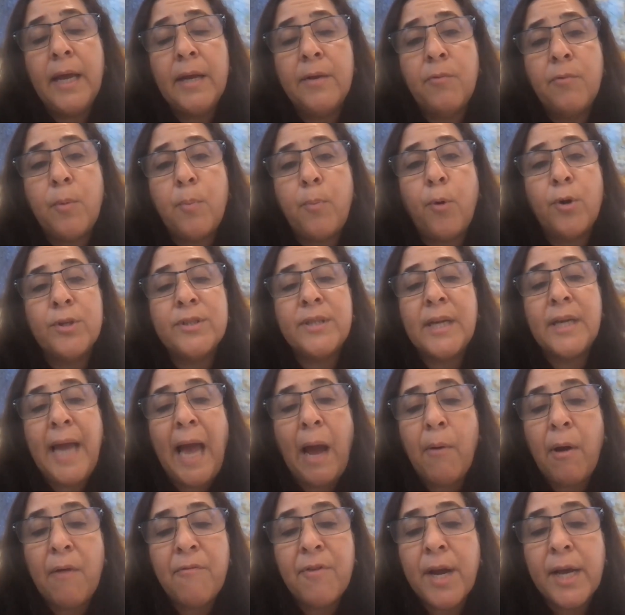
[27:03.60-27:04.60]
in reporting.
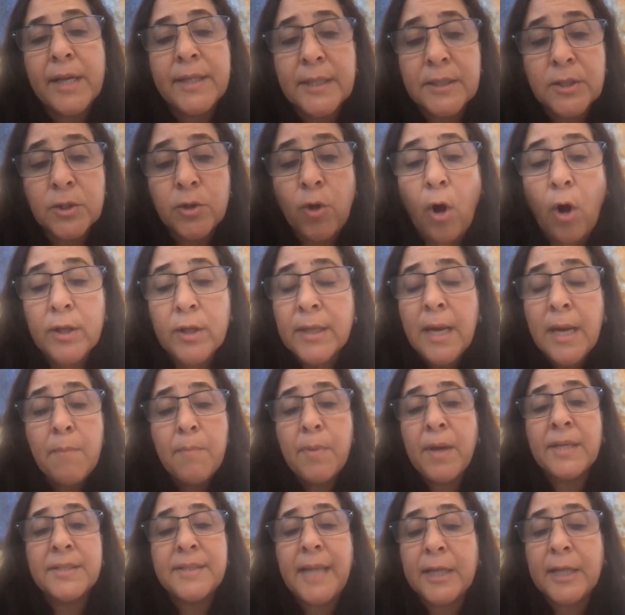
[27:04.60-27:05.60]
However, it is not,
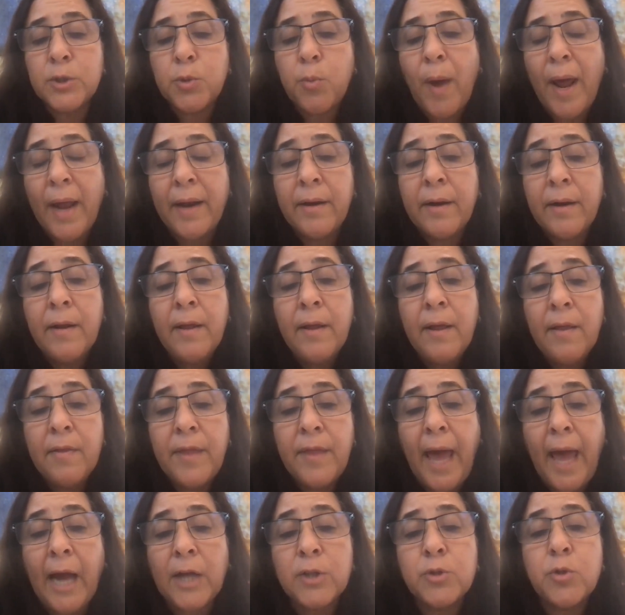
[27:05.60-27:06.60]
because that's when
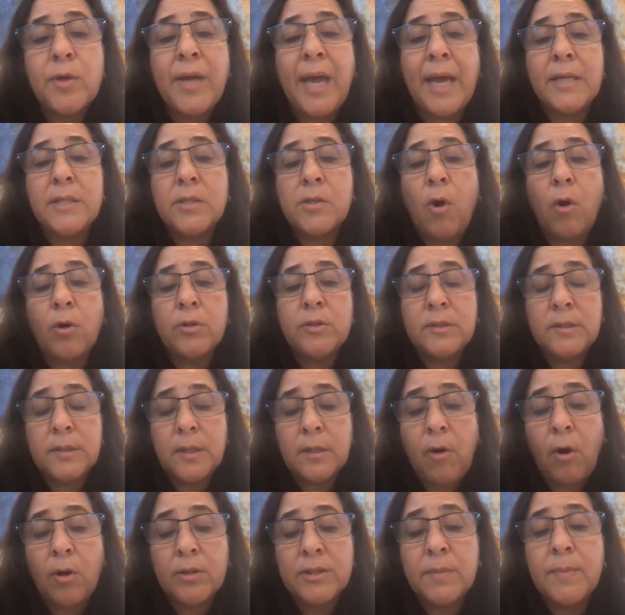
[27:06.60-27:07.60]
the actual case got
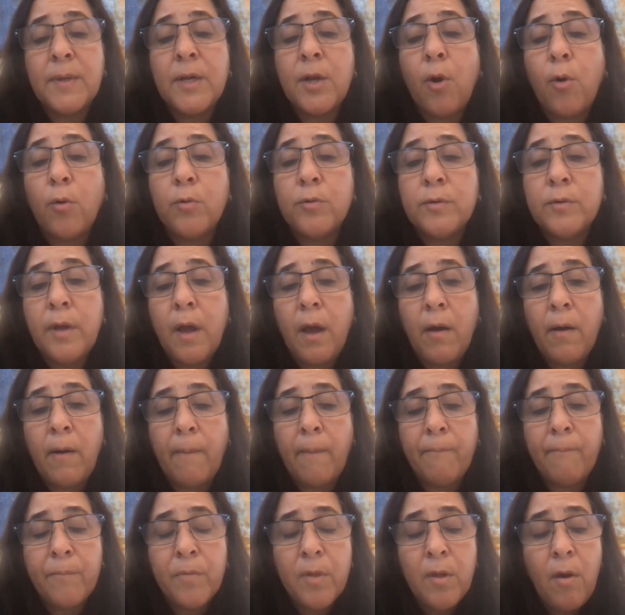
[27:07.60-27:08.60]
to be known
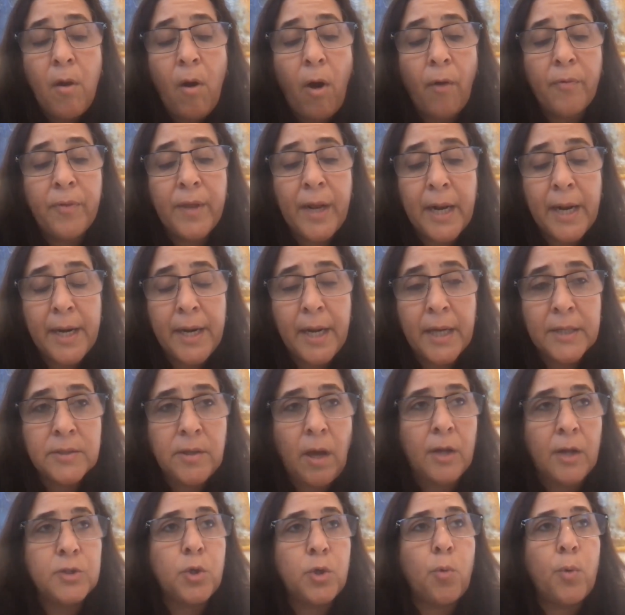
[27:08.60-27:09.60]
on the clinic
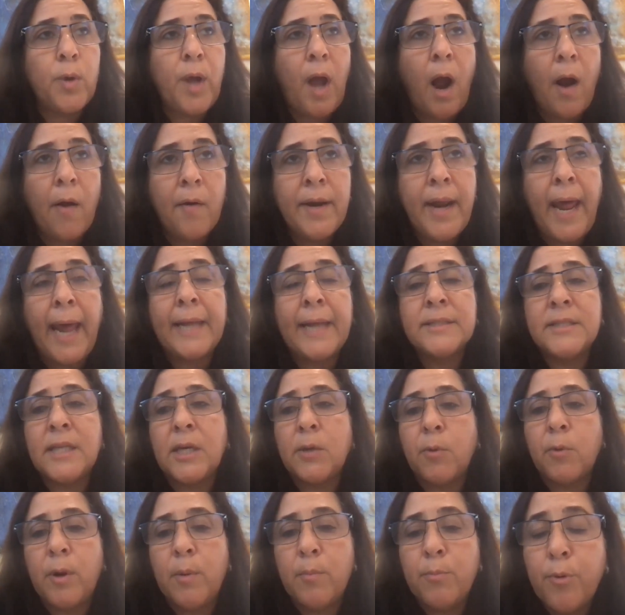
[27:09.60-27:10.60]
side. So we are
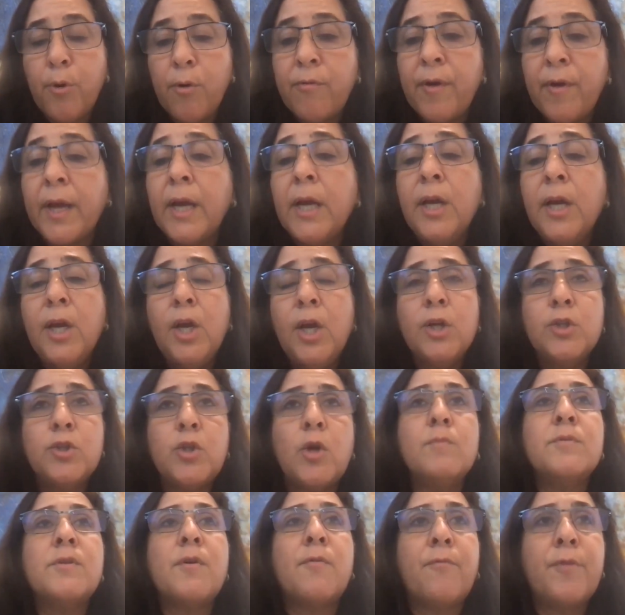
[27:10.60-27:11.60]
enhancing, we're improving in
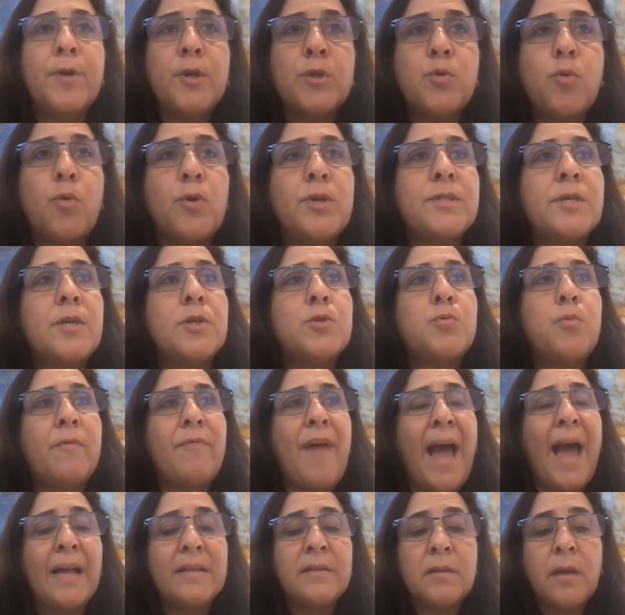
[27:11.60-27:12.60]
terms of resources. We've
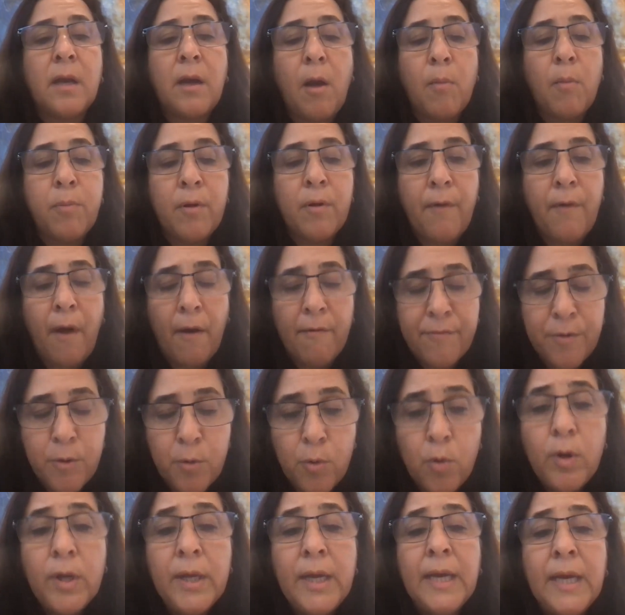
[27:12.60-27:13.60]
added a
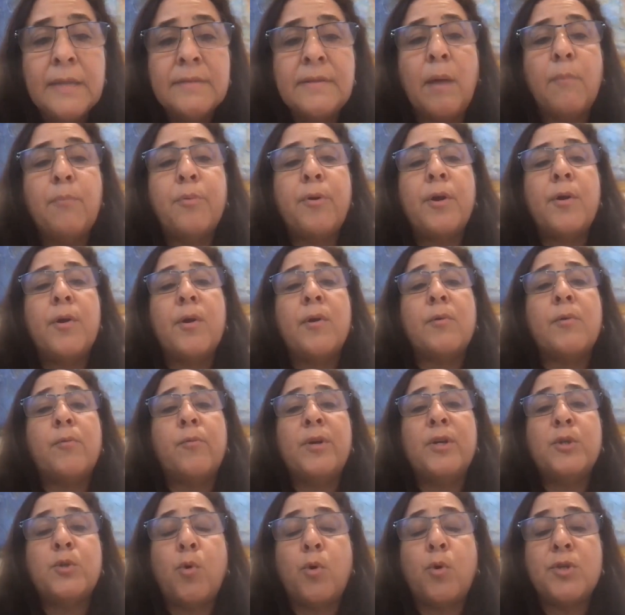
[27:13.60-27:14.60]
few temporary
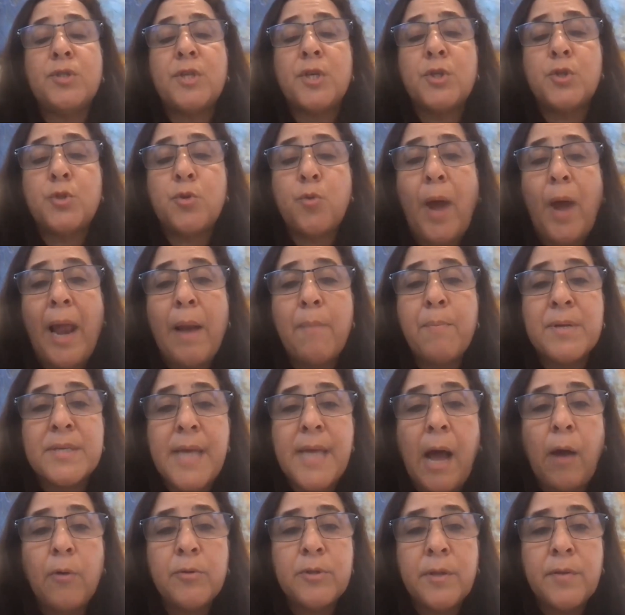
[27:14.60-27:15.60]
resources to help us
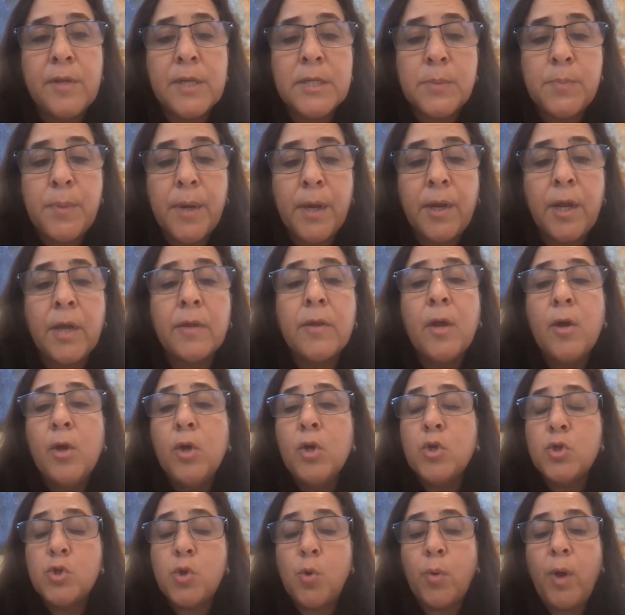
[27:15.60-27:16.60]
out in this period.
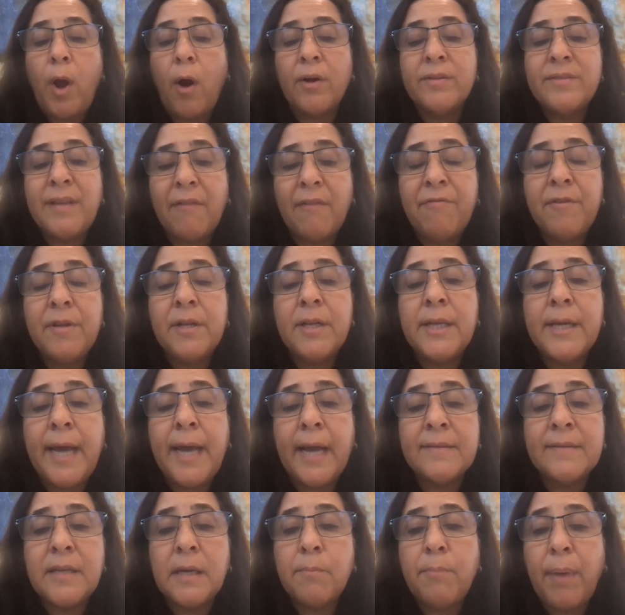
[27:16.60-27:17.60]
So we are definitely
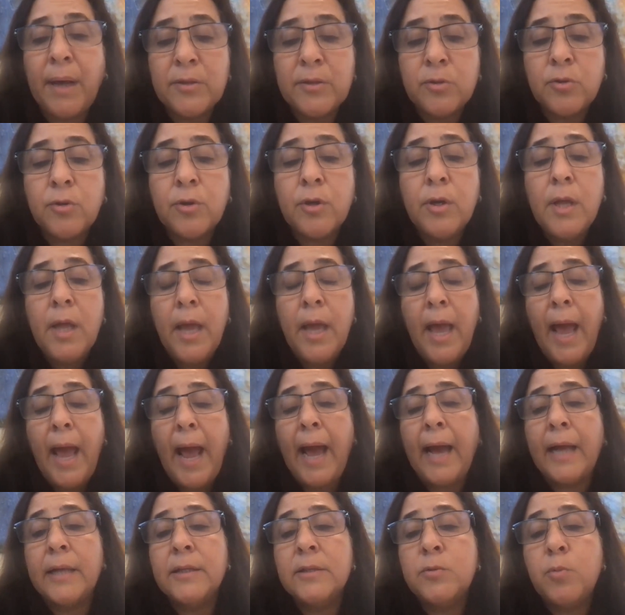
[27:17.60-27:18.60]
getting better,
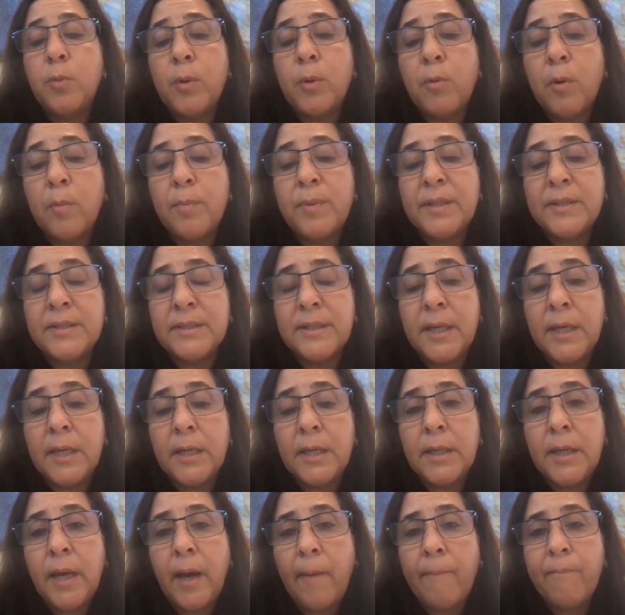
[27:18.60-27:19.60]
and we will be
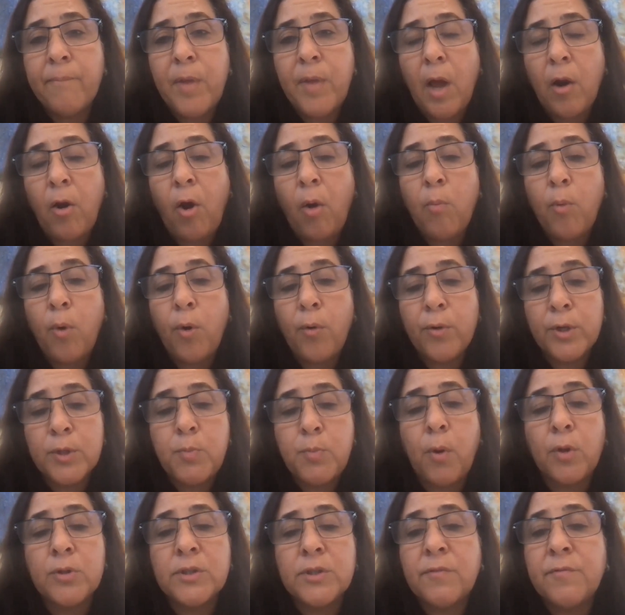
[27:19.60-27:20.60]
seeing a lot more
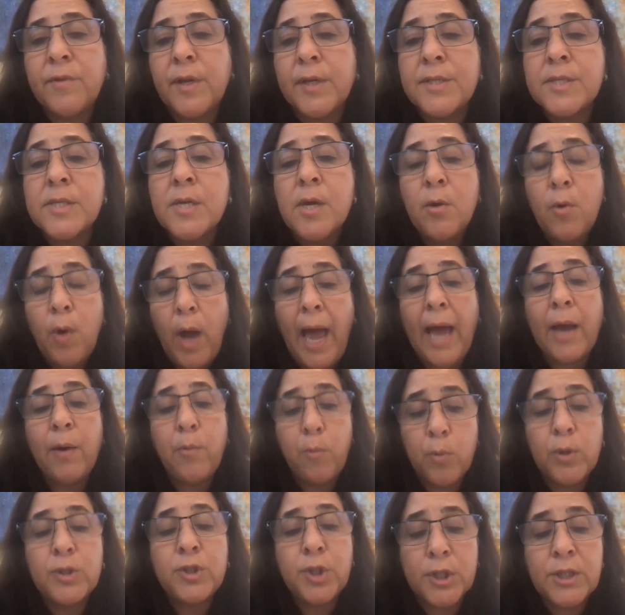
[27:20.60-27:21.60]
responsiveness,
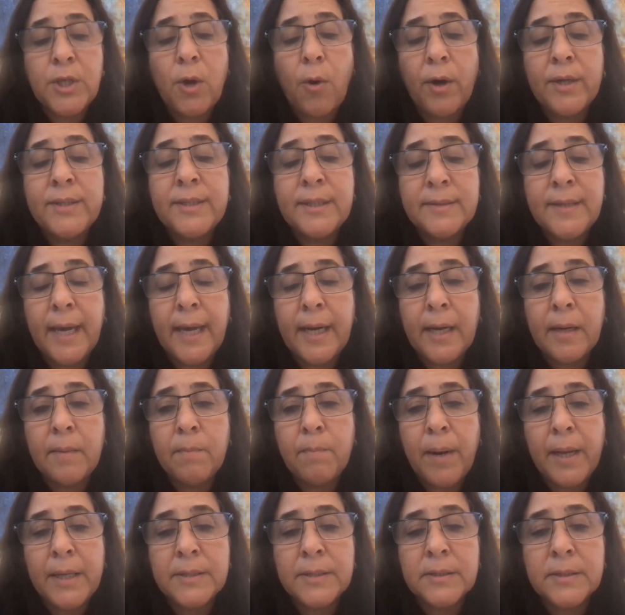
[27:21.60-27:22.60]
and which has already taken
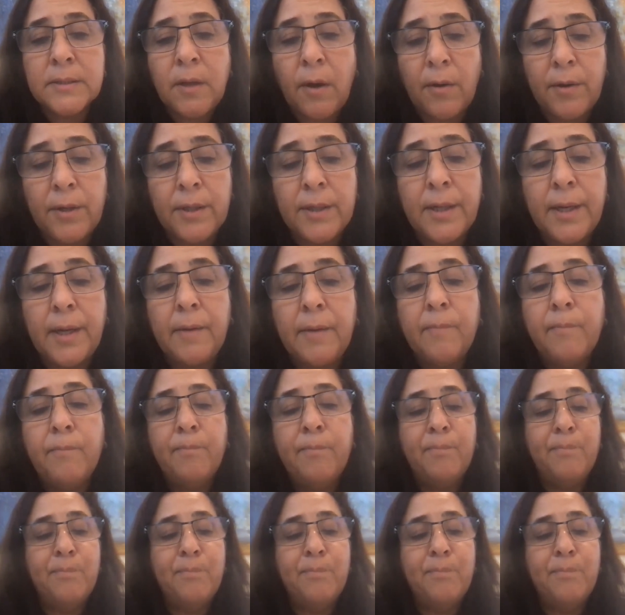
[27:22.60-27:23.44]
place currently.